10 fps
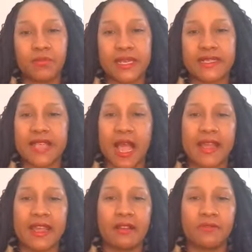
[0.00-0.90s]
because
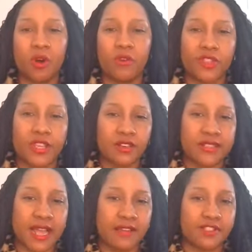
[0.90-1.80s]
I have, over the
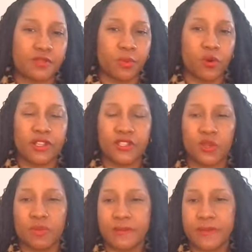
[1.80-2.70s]
years, I have supported
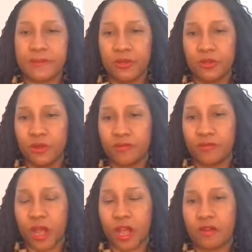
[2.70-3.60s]
so many people
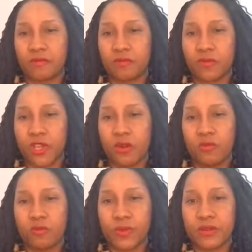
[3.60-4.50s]
who have, you
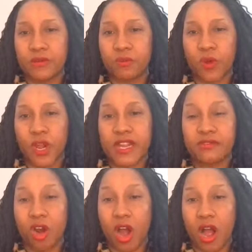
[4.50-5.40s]
know, been running
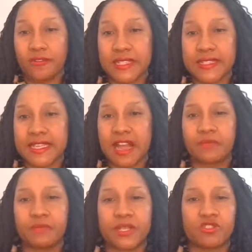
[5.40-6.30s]
for office, and
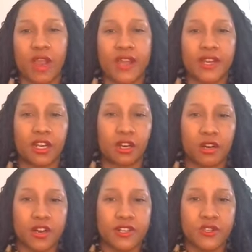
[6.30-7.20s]
I've been trying to
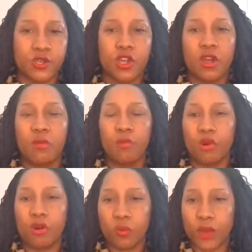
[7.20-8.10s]
encourage
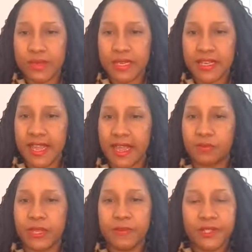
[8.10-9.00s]
more women
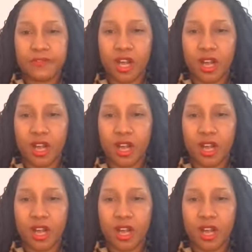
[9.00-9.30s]
and people of